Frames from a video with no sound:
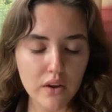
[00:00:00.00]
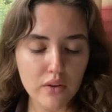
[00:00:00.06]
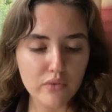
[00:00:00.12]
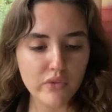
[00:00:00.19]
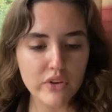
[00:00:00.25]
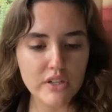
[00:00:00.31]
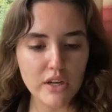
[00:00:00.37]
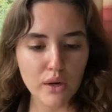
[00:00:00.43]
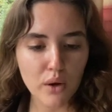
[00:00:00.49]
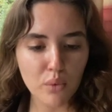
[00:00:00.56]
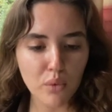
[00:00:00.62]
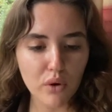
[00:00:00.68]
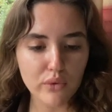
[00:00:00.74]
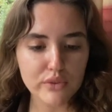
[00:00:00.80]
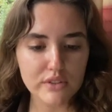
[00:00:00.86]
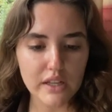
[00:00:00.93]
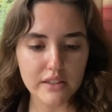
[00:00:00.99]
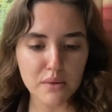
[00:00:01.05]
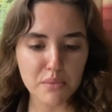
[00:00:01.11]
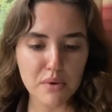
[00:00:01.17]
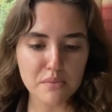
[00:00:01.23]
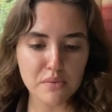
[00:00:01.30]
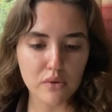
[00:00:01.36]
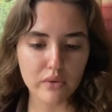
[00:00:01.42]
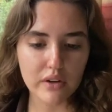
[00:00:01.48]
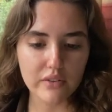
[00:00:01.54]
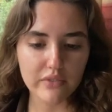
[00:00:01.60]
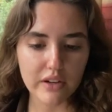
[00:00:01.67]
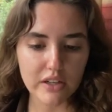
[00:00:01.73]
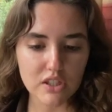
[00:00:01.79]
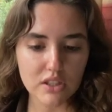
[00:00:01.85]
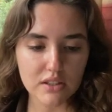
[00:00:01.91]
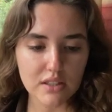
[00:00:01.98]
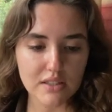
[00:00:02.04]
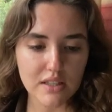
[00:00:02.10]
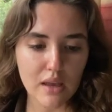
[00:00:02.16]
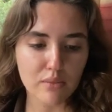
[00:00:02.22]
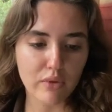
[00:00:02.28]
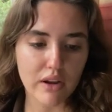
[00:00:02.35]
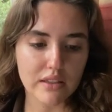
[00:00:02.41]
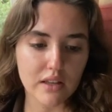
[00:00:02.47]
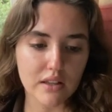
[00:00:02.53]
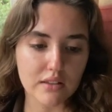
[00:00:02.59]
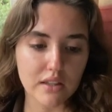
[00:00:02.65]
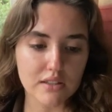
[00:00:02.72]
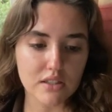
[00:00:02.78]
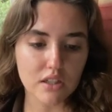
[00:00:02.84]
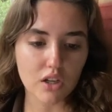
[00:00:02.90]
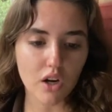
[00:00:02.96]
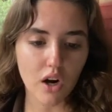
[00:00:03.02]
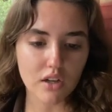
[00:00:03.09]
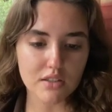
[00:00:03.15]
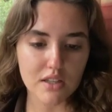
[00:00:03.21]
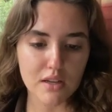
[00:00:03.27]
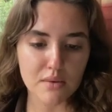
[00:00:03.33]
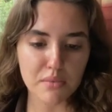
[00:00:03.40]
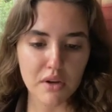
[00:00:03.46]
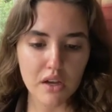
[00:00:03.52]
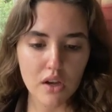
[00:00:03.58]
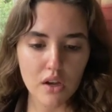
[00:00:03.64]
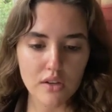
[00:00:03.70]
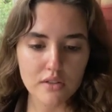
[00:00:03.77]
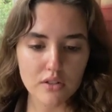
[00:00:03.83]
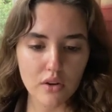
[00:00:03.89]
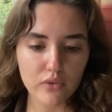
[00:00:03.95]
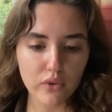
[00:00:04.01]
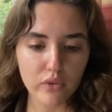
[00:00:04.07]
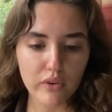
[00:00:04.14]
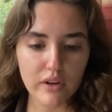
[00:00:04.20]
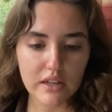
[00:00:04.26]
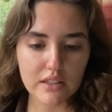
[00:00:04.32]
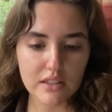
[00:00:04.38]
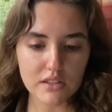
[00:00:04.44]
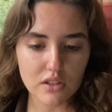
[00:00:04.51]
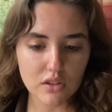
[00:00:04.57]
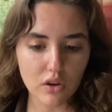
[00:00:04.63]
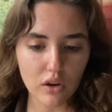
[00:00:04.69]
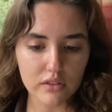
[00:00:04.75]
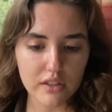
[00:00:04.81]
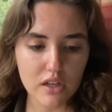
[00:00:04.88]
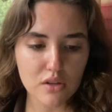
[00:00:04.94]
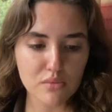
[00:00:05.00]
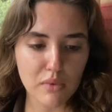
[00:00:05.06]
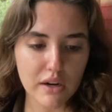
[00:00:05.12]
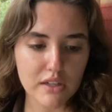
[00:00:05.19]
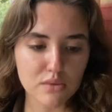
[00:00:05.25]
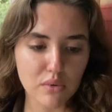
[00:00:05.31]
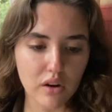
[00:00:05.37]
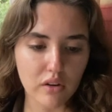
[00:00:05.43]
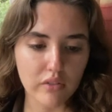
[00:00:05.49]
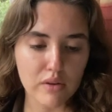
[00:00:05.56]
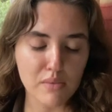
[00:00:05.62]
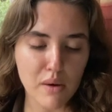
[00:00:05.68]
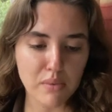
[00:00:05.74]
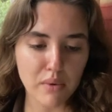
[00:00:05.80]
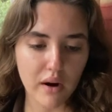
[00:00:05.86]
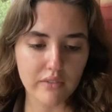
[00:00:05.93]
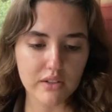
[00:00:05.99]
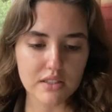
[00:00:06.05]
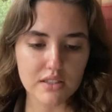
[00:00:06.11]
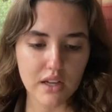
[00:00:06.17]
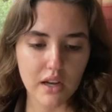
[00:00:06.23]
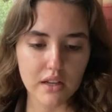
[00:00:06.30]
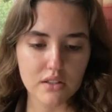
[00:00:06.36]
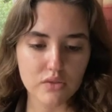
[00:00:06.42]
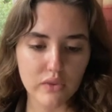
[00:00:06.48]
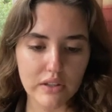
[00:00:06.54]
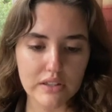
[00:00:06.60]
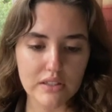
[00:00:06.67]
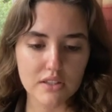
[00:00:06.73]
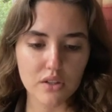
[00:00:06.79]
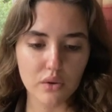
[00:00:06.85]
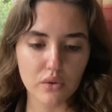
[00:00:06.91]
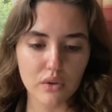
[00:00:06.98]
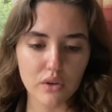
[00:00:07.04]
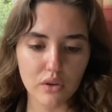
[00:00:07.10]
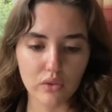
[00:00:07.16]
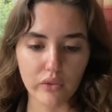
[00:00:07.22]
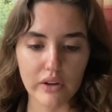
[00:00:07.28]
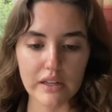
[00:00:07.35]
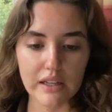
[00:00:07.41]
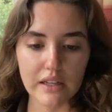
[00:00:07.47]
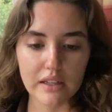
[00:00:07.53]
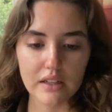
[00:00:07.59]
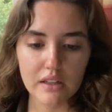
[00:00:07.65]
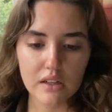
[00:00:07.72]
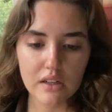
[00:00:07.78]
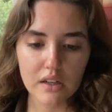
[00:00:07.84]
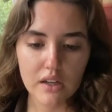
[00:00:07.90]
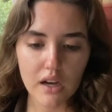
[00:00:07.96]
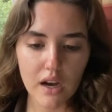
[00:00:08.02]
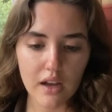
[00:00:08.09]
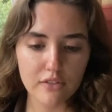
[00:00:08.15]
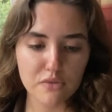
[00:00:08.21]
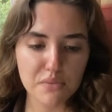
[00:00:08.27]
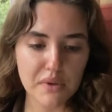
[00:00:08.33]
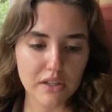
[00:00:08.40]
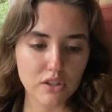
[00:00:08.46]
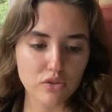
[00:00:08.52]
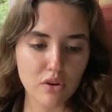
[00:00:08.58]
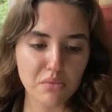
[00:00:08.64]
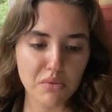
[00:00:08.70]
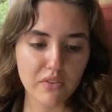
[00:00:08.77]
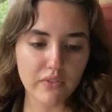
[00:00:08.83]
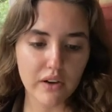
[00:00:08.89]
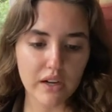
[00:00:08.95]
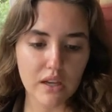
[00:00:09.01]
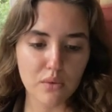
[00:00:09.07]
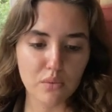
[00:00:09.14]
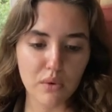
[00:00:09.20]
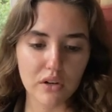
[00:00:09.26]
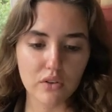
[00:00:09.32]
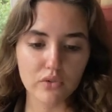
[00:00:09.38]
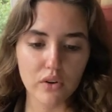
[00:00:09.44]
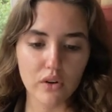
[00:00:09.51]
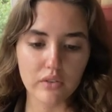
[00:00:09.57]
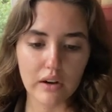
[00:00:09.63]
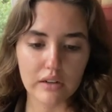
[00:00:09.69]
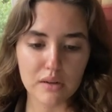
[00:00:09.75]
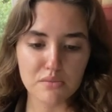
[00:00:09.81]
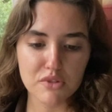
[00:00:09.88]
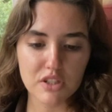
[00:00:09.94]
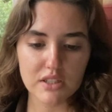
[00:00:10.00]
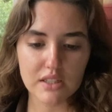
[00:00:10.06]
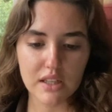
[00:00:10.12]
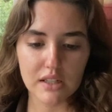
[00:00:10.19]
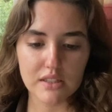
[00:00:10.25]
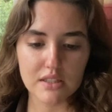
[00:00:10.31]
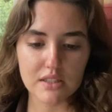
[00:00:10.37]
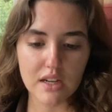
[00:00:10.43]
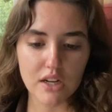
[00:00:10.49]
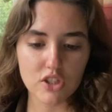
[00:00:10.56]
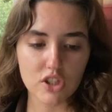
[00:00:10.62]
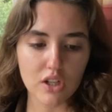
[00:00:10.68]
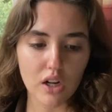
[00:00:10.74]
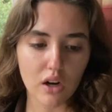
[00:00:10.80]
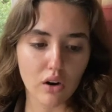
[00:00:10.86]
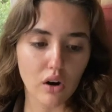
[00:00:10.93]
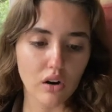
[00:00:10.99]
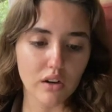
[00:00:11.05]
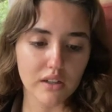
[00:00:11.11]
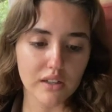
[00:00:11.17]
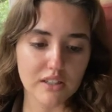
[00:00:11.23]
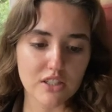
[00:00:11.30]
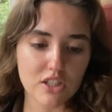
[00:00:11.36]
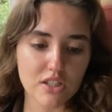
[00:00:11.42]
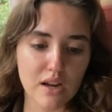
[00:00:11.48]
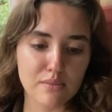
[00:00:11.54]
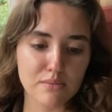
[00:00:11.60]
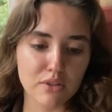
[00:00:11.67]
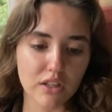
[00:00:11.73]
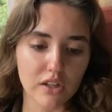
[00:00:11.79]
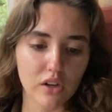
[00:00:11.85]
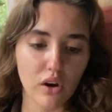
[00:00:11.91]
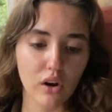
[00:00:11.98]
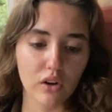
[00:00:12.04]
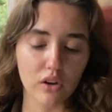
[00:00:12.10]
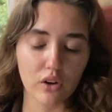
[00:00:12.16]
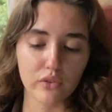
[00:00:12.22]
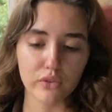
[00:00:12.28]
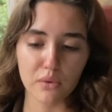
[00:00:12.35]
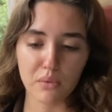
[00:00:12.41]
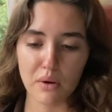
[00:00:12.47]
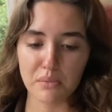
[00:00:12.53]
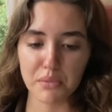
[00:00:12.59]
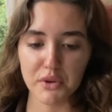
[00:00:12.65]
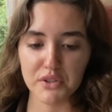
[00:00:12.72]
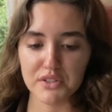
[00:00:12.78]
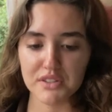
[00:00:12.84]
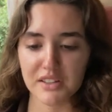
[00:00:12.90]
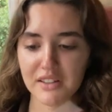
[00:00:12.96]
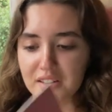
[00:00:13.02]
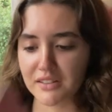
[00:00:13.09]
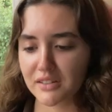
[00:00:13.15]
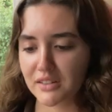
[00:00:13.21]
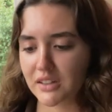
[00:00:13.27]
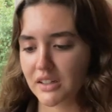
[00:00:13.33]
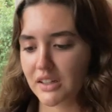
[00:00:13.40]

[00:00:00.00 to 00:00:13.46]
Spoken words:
Virginia Woolf said that people read fiction the same way they listen to gossip. So if you're reading this at all, then you might as well read my private asides written so he'll read it. I have to be extremely funny and wonderful around him just to get his attention at all, and it's a shame to let it all go for one person.